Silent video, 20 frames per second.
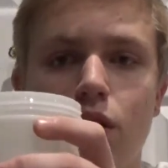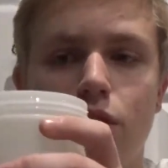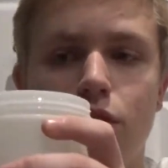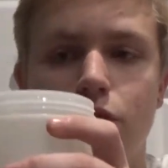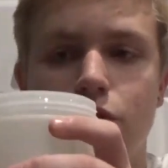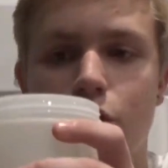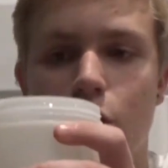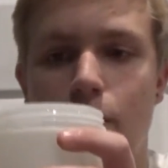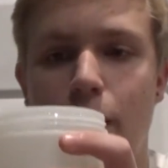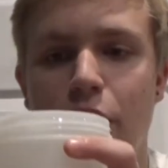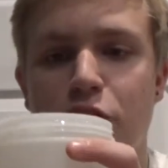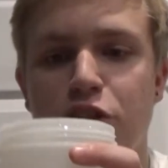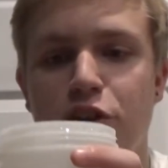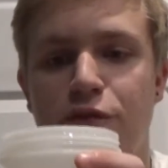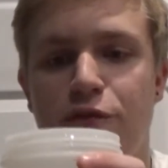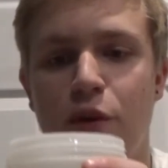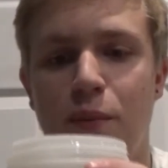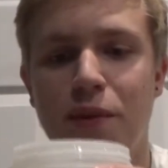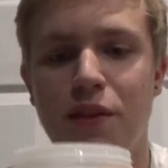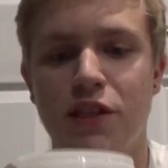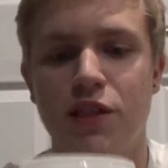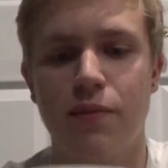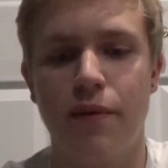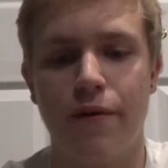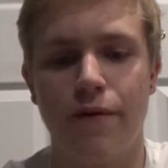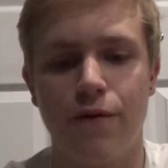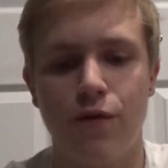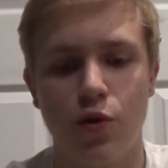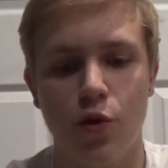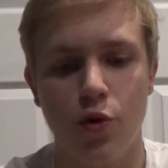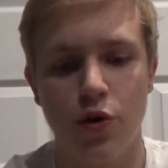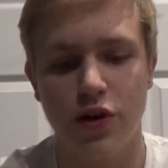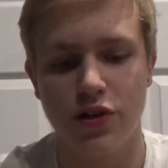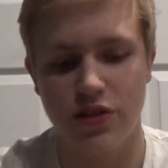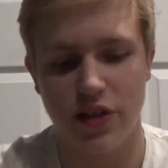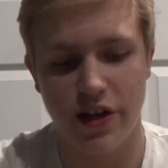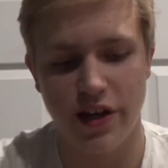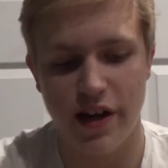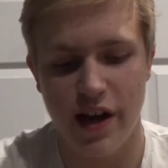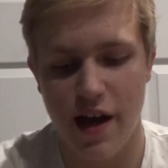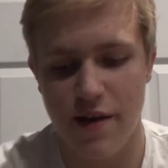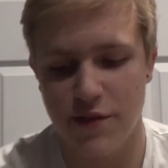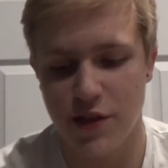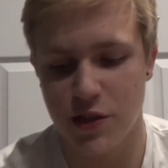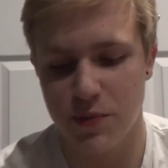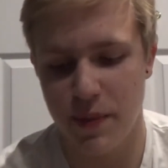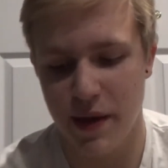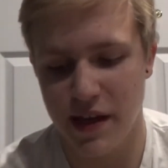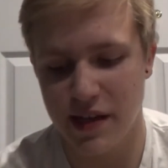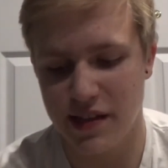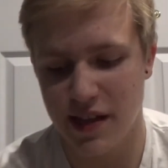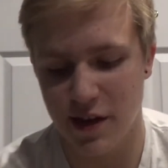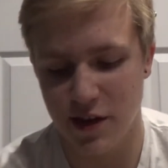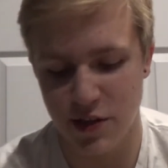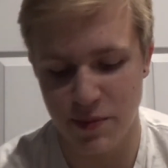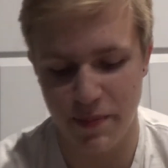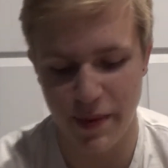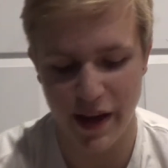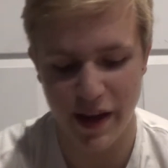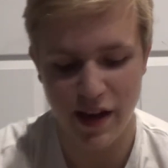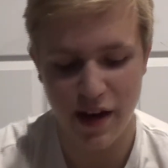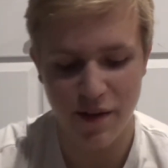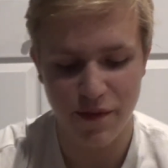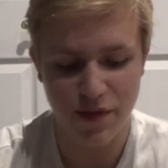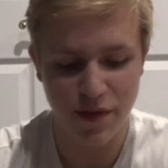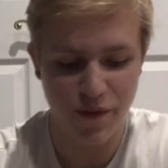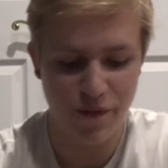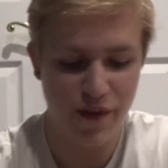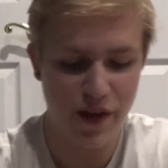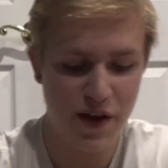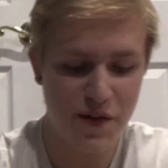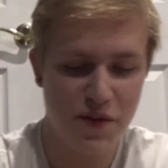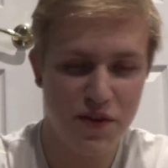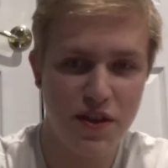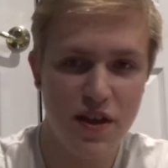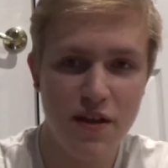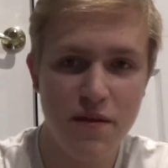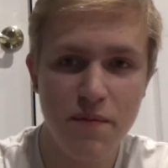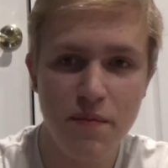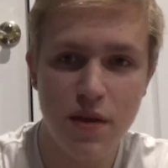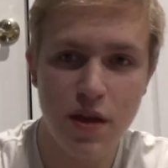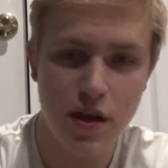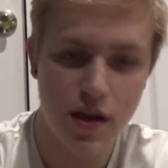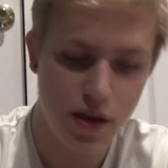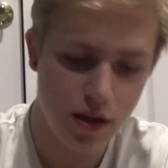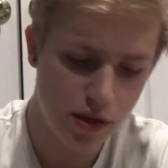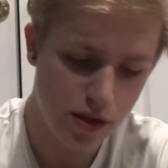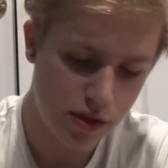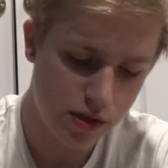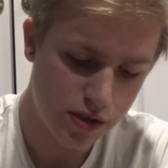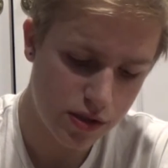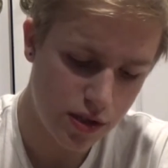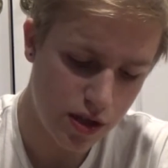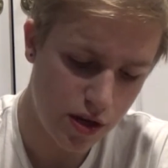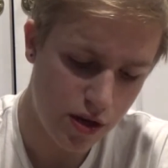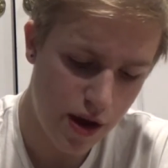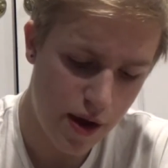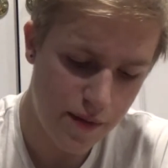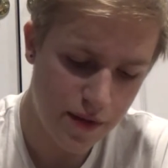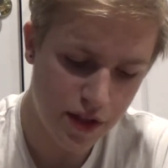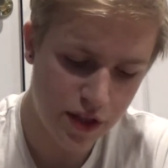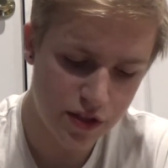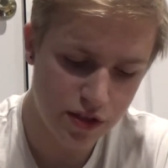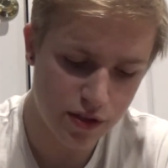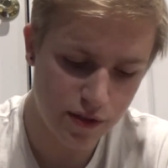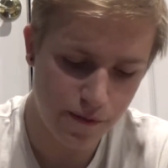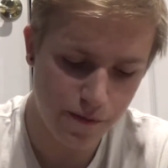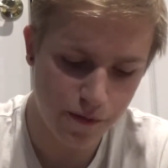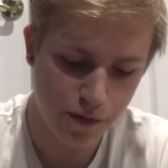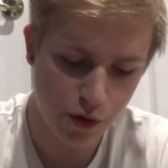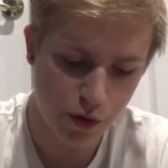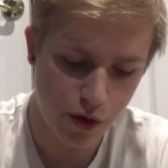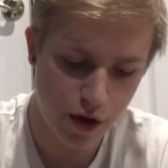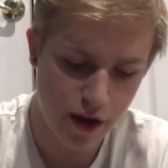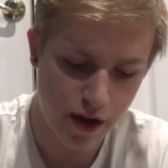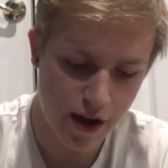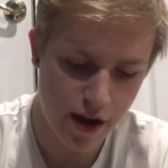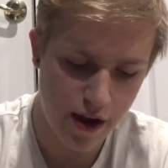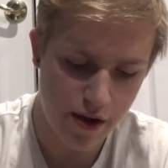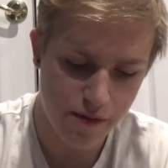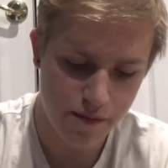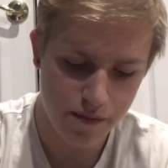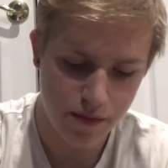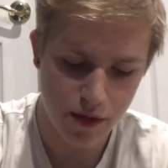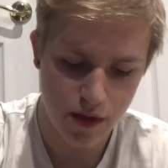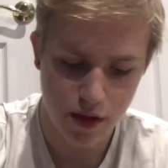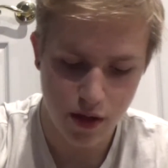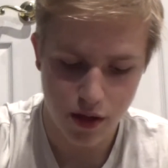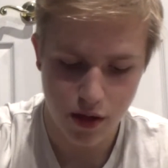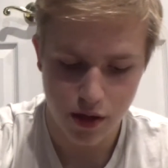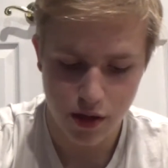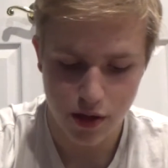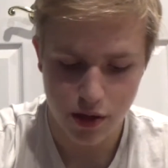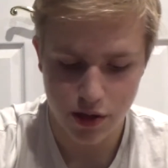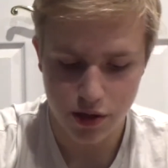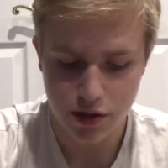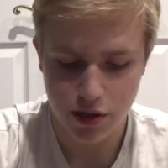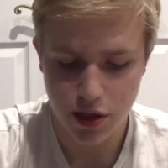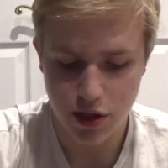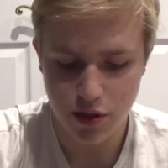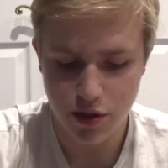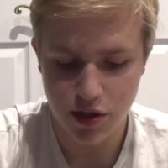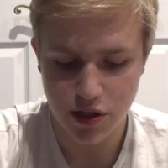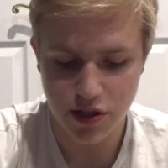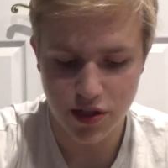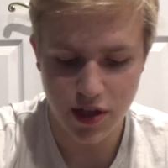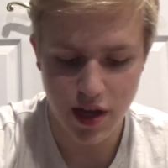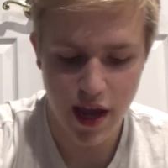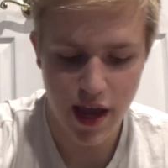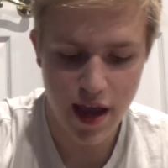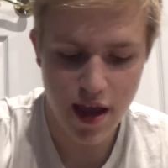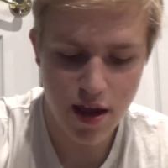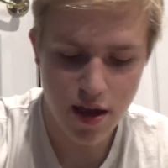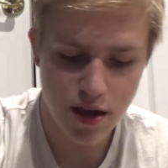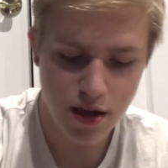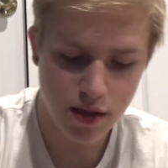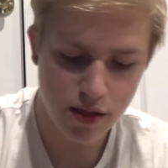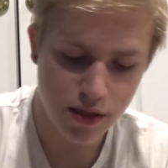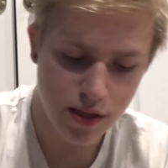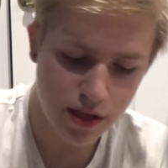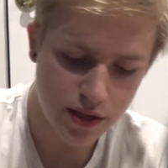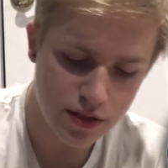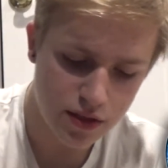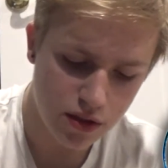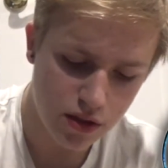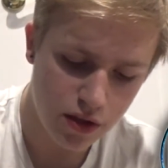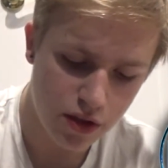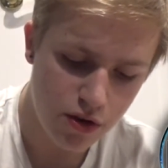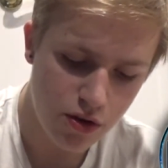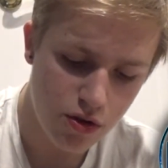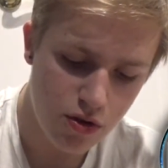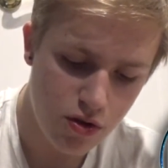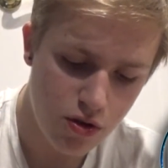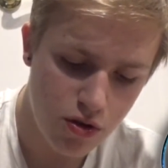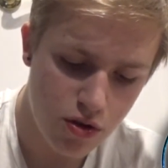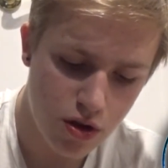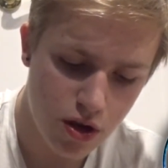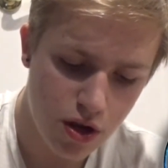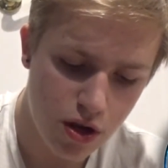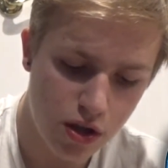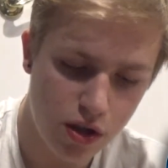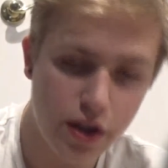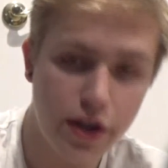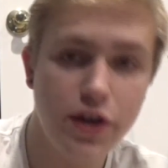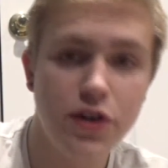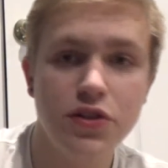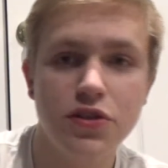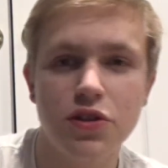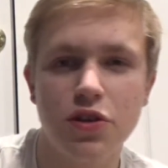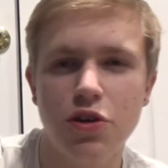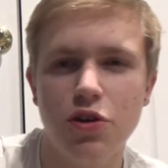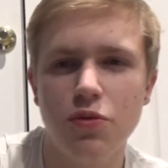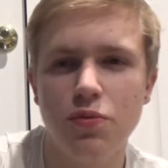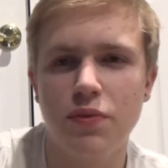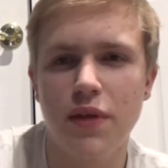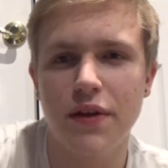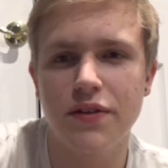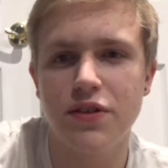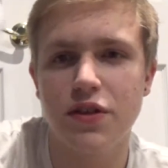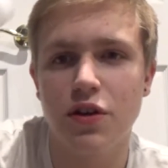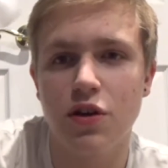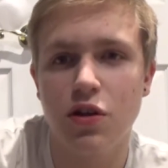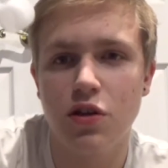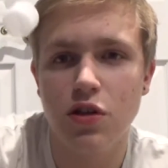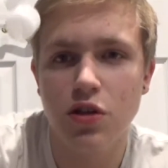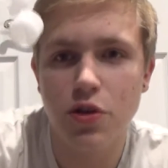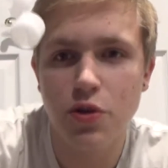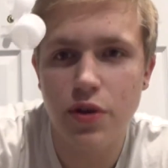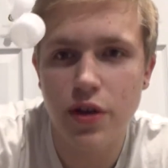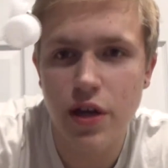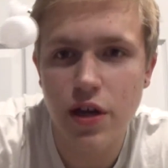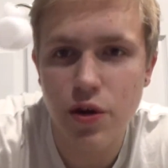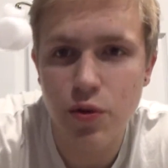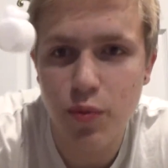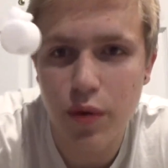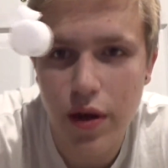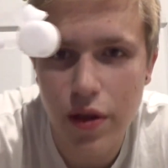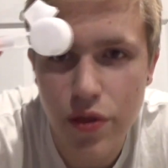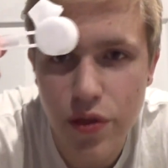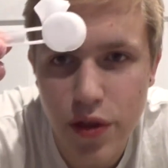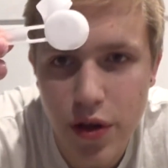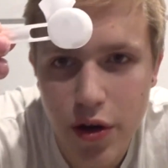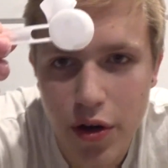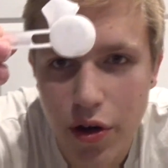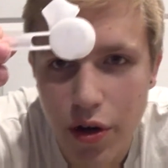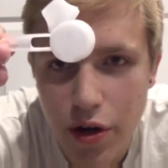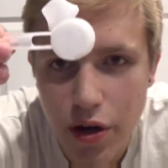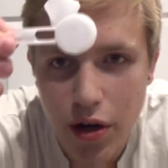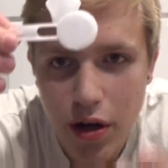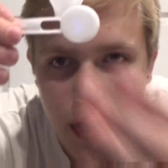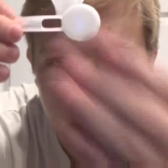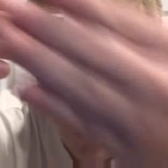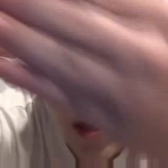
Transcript: So I'm actually filming this on my floor because I didn't have a space that was big enough to fit everything. So everything's on the floor right now. So you just take this little clear scoop that's included with your